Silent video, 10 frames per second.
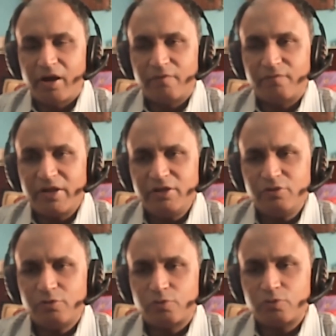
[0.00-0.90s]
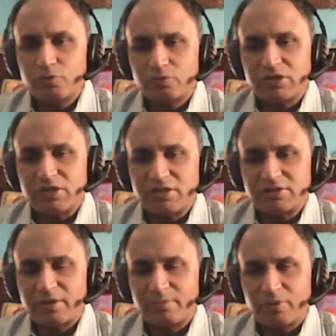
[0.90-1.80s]
when you go to the
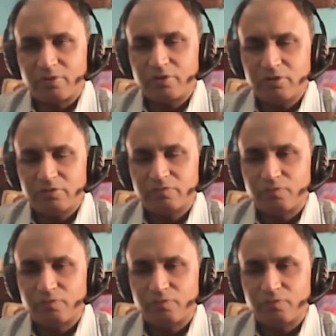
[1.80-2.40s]
exam hall,